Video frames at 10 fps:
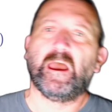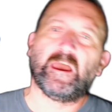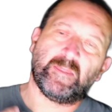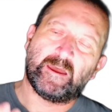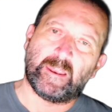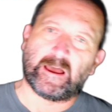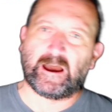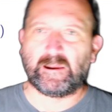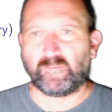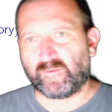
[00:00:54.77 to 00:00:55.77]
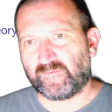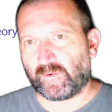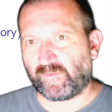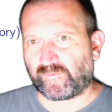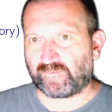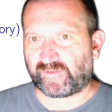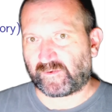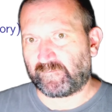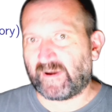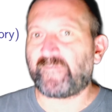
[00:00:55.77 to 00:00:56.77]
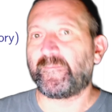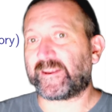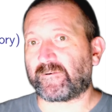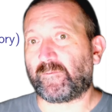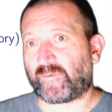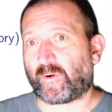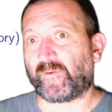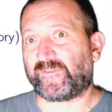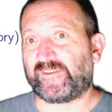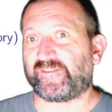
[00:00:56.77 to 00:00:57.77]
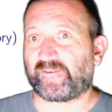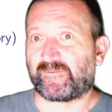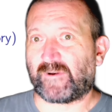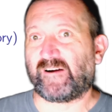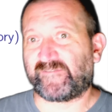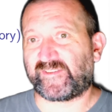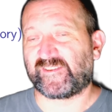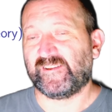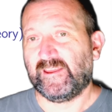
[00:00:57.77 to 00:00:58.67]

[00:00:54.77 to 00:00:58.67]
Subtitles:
and then I'll move on to some mathematical properties of graphs,